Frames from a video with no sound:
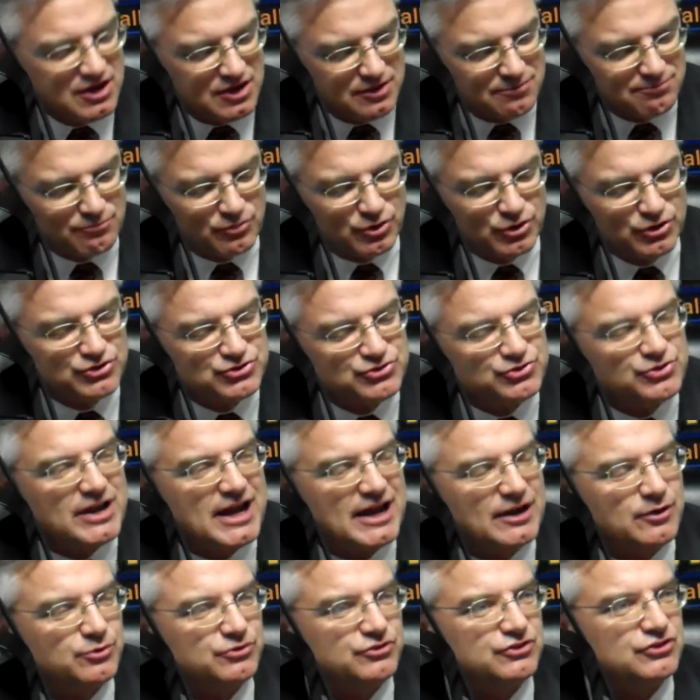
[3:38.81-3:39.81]
merger and
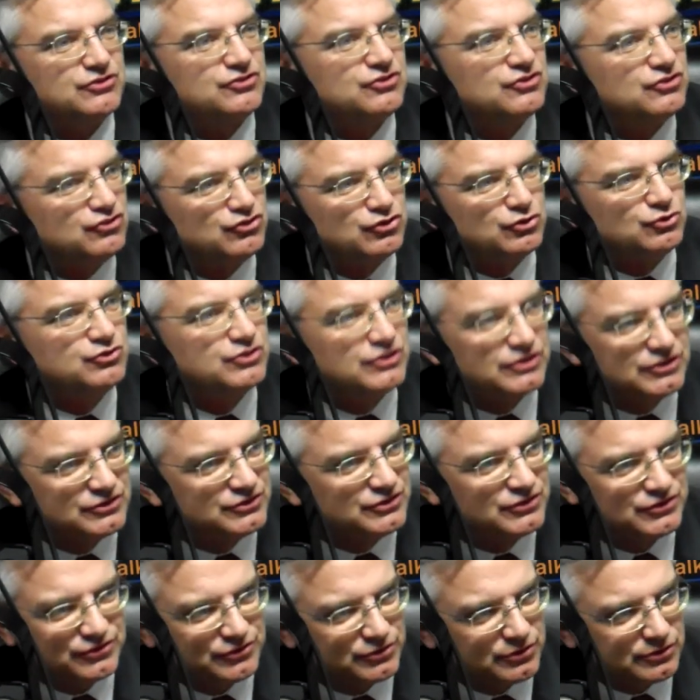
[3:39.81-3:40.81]
acquisition due
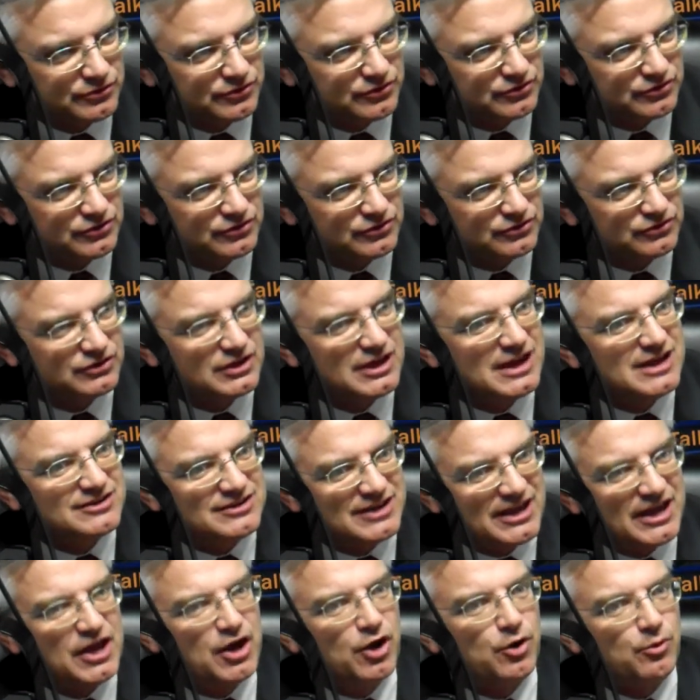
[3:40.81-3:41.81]
diligence services to
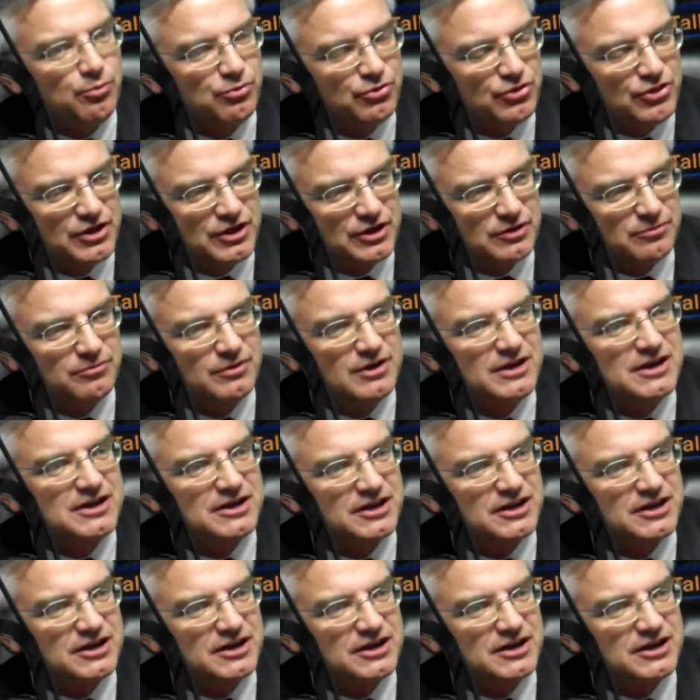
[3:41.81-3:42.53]
help them